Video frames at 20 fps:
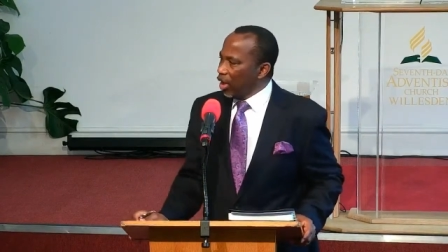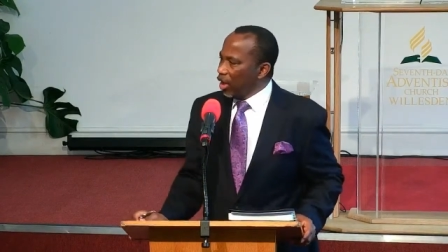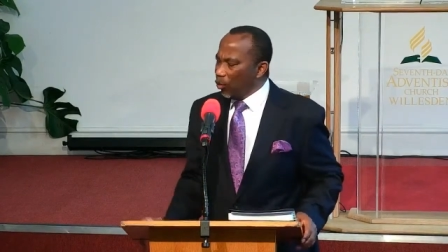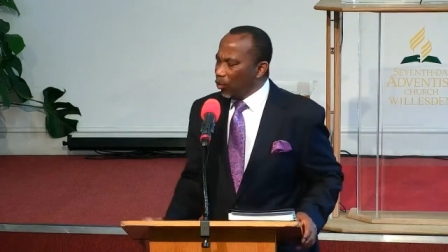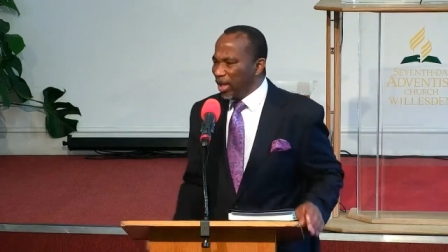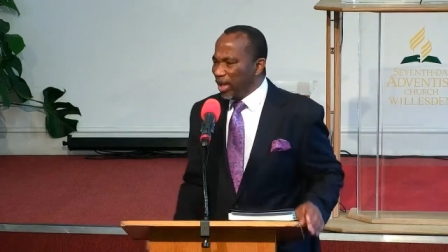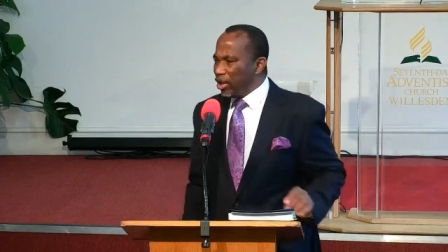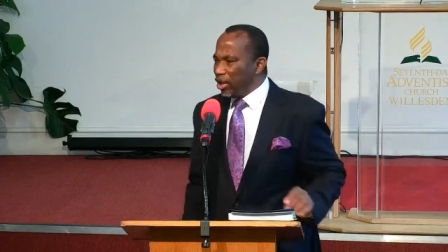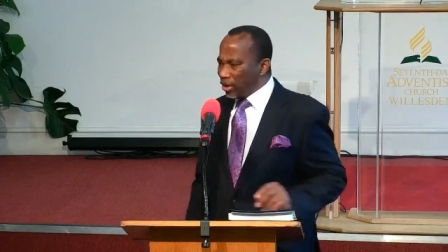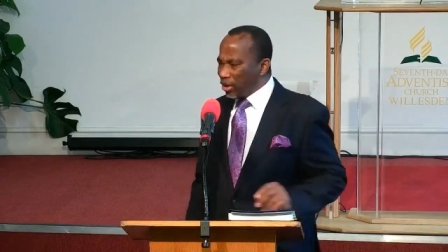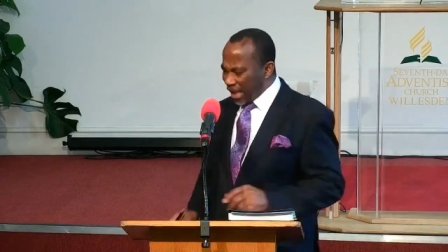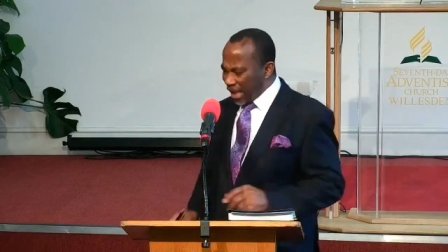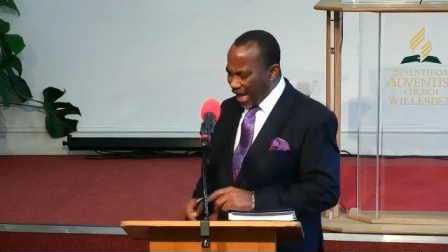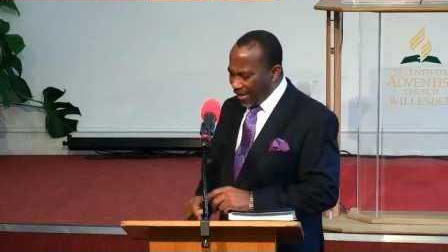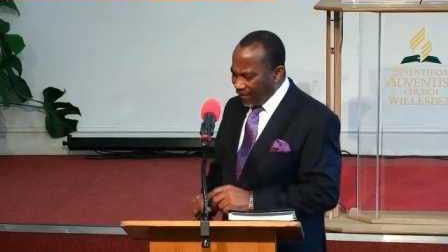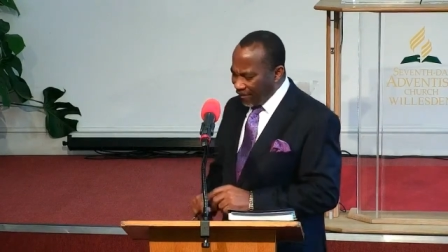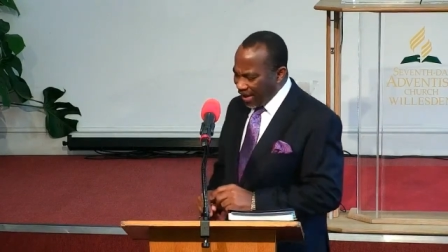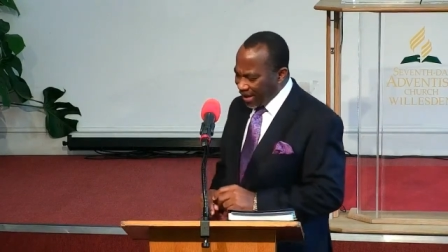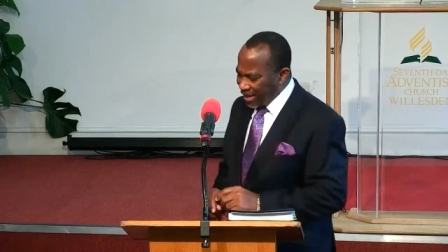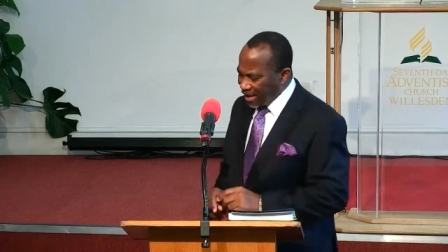We don't
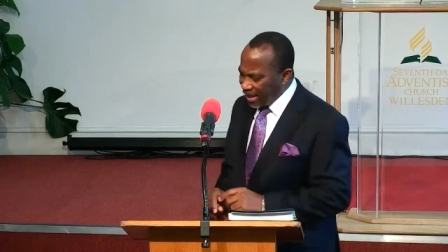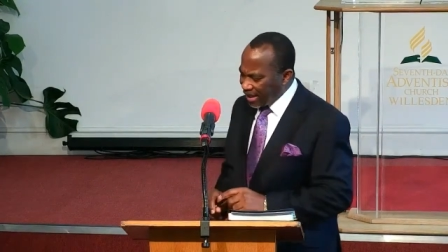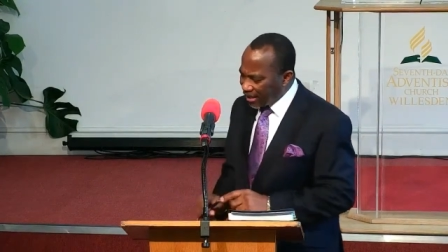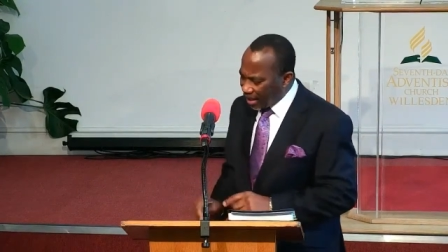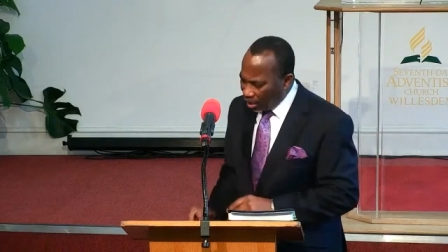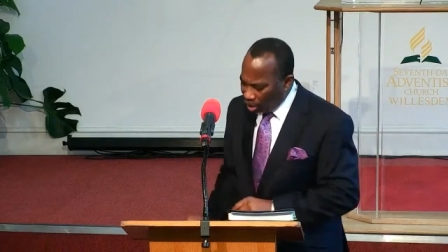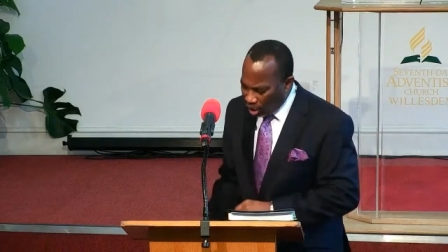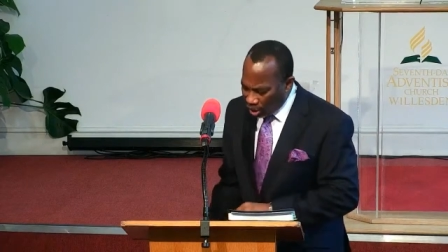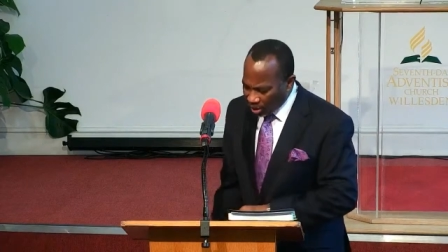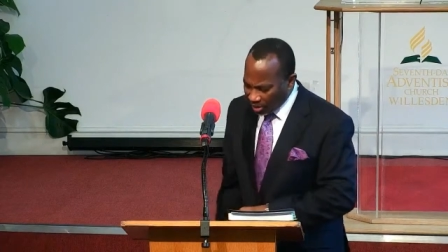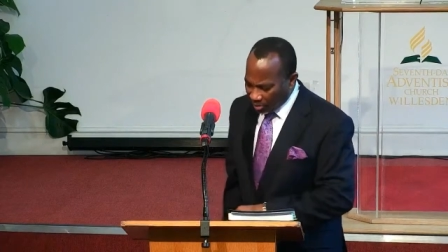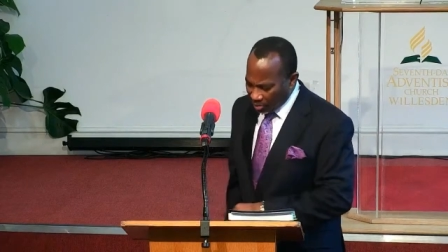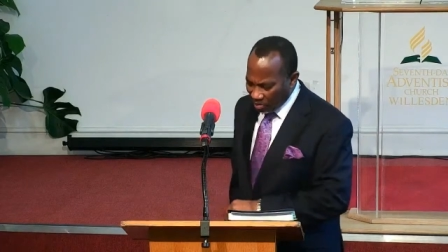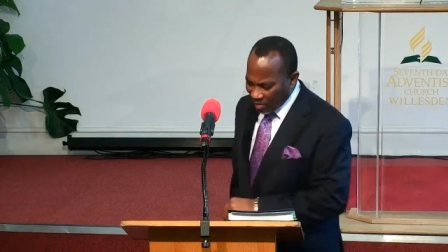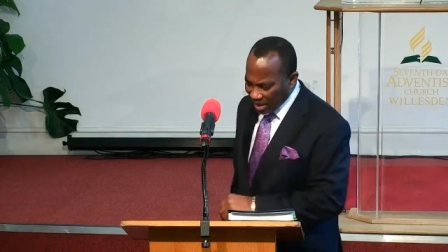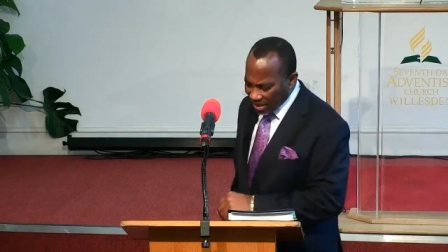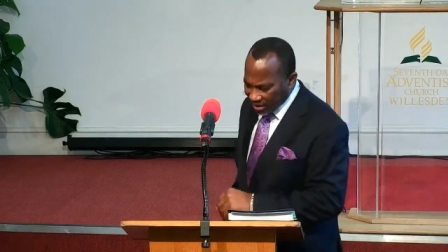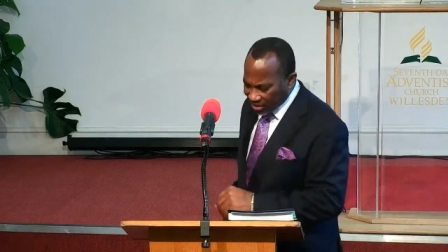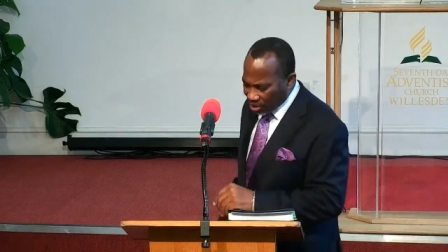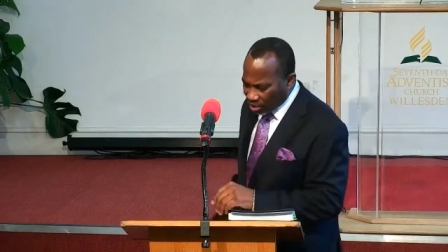have any
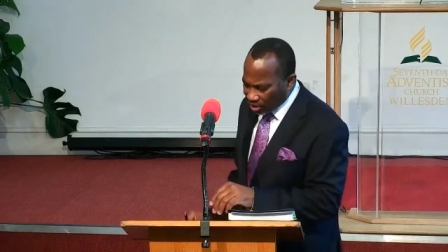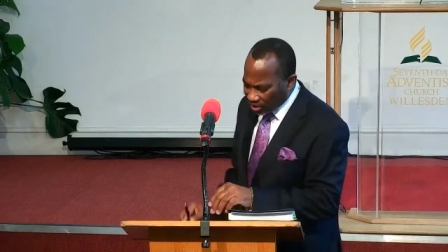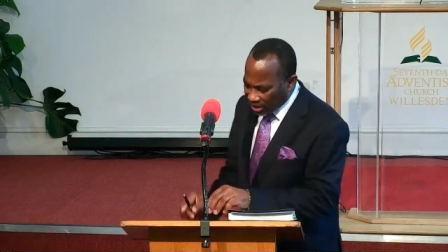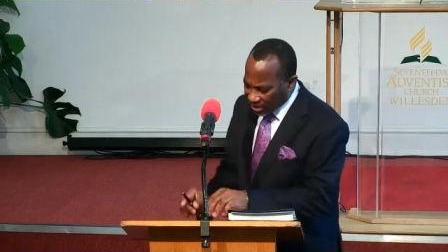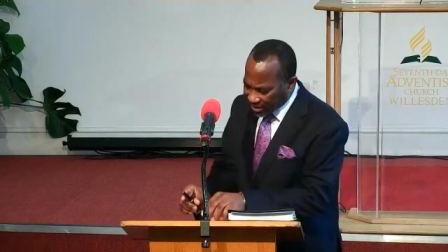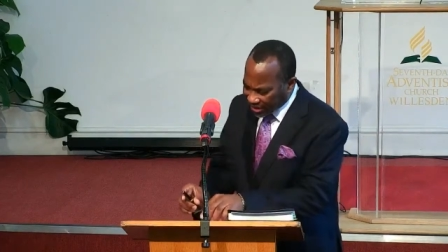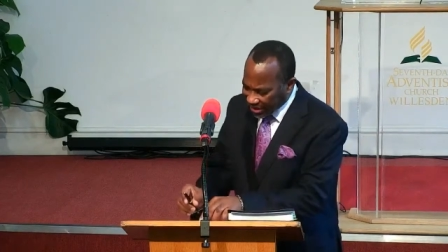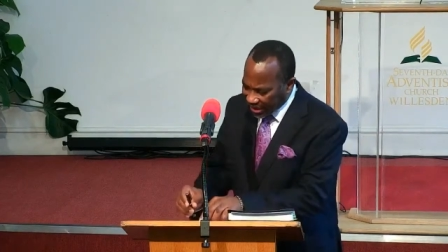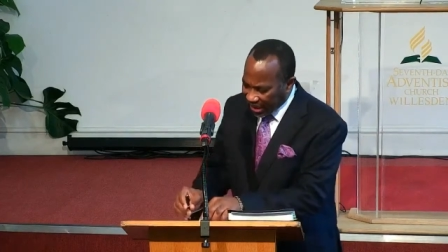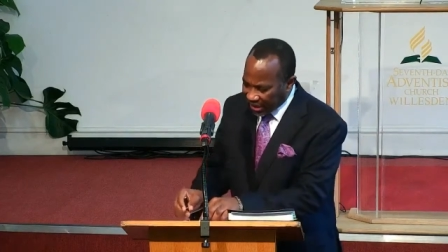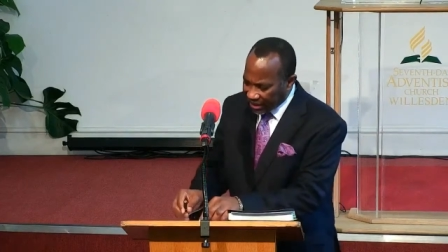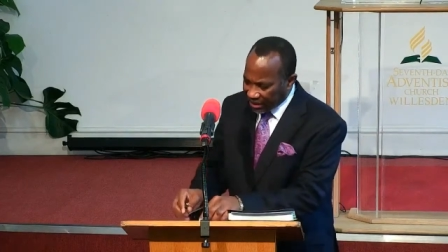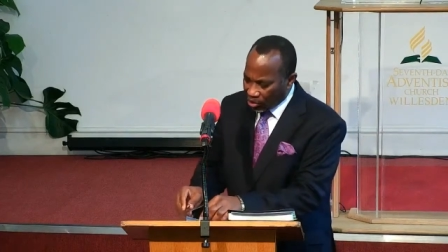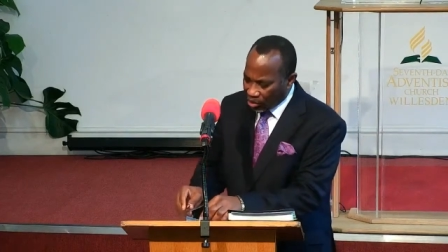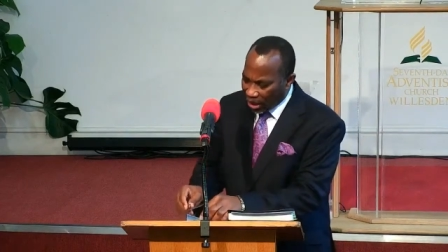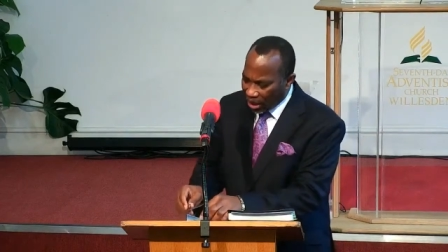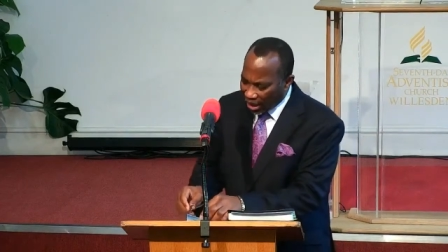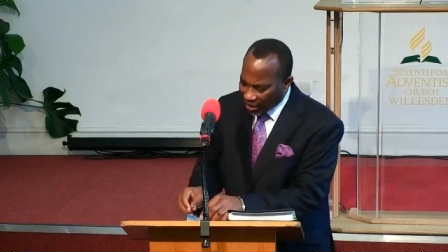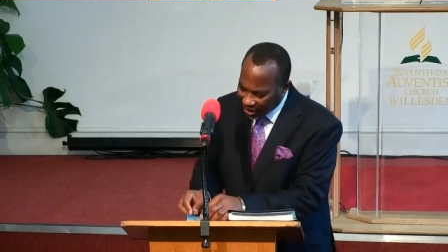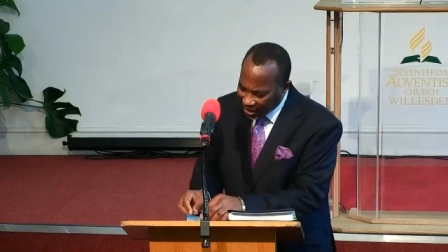misunderstanding
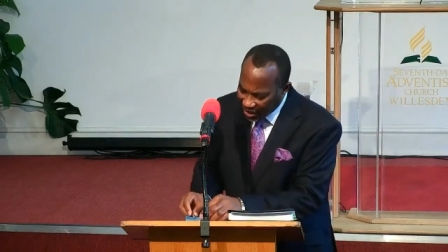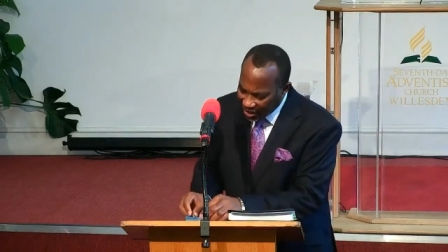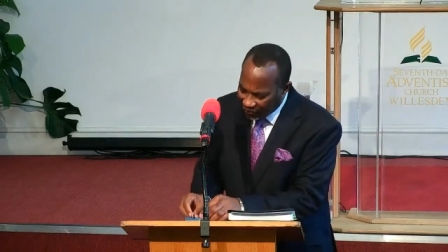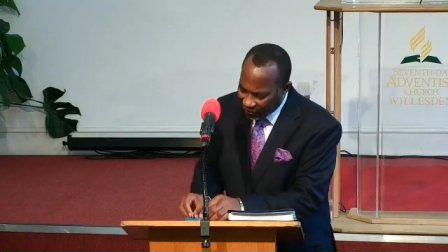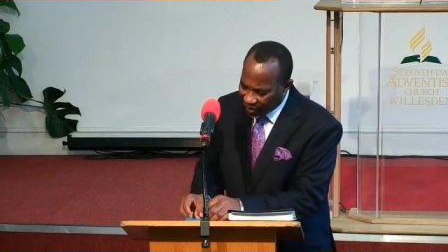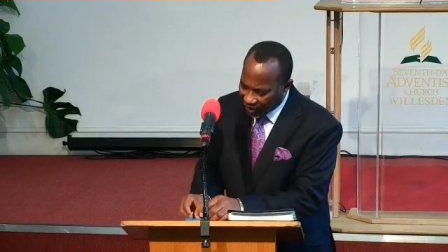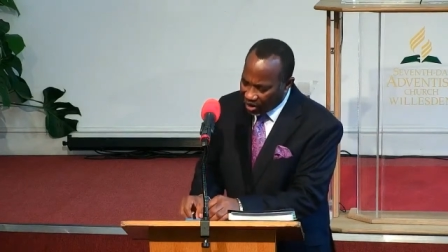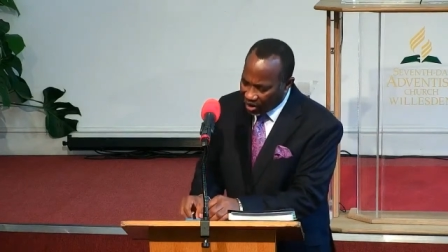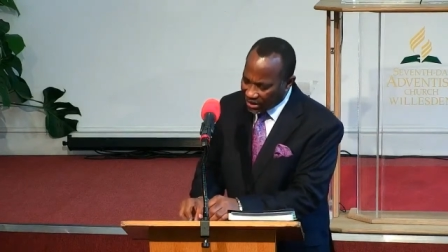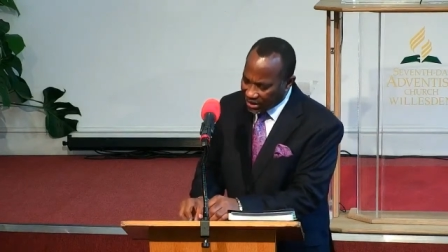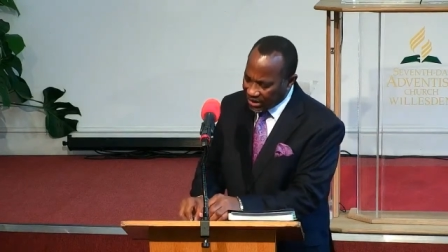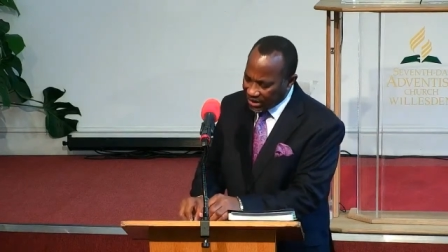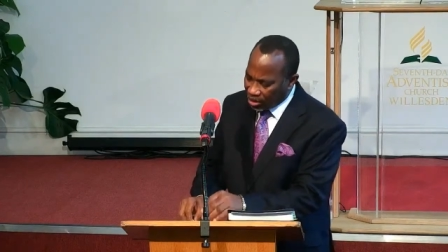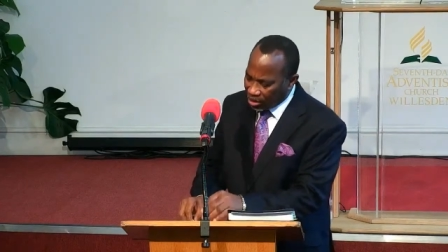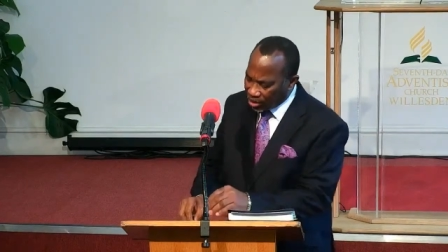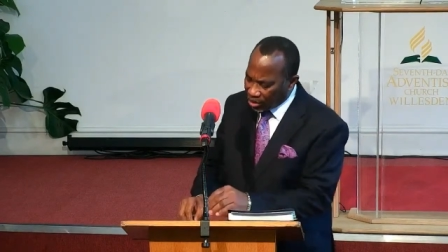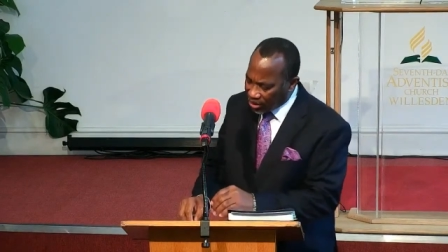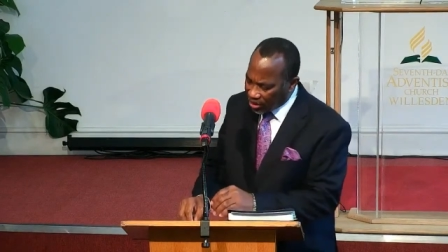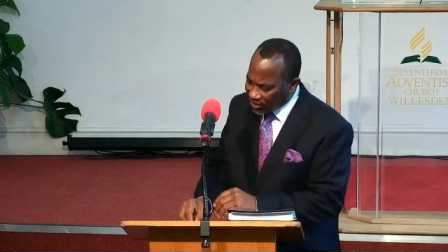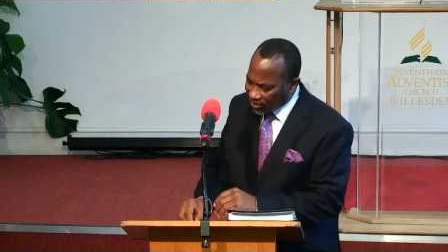or any difficulty in
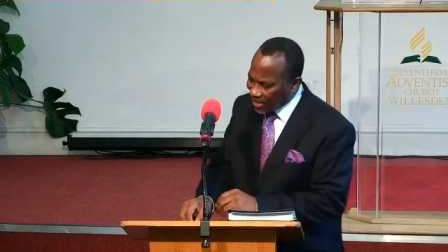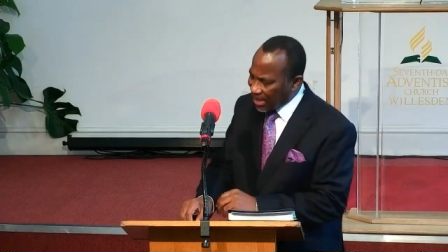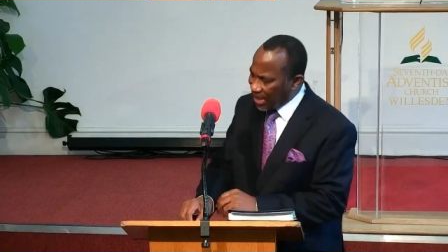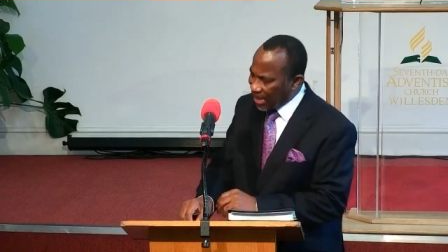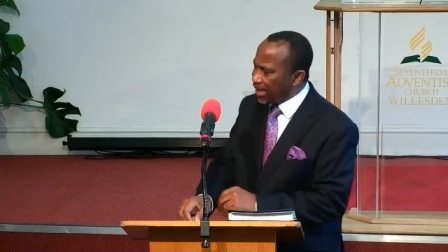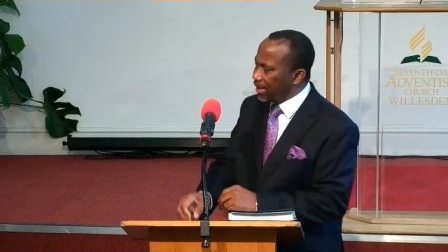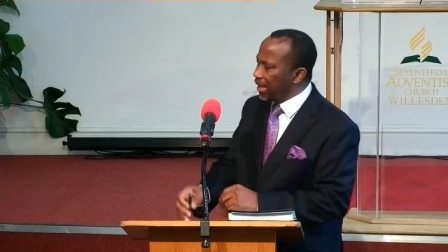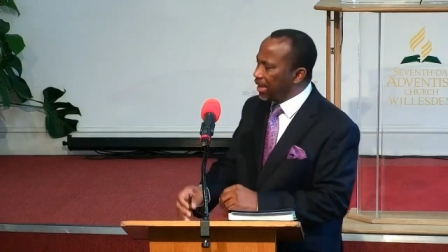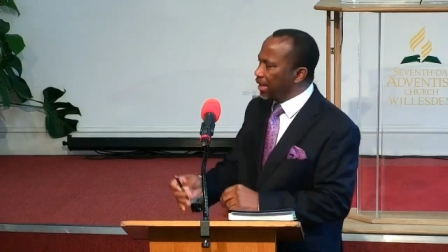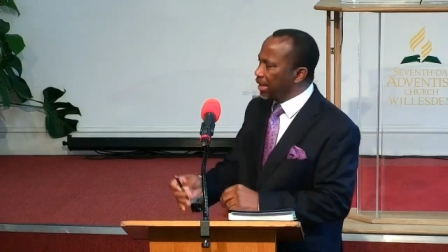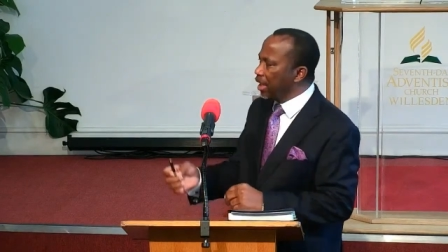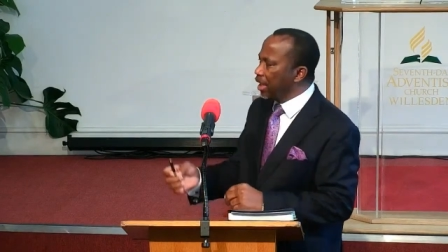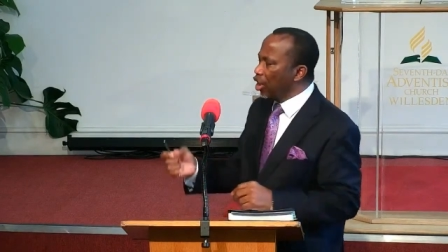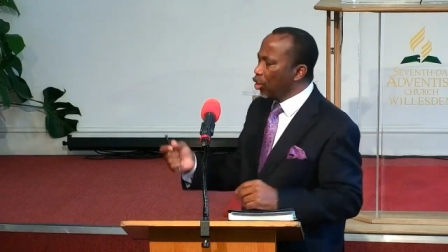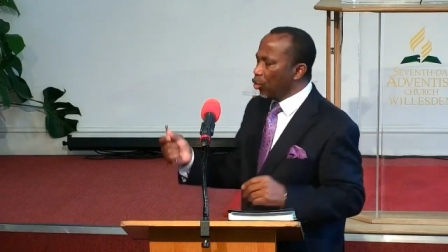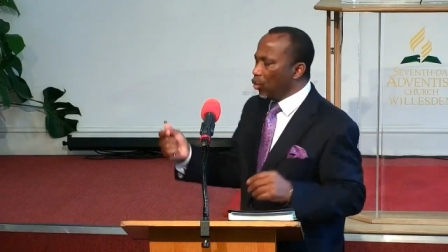understanding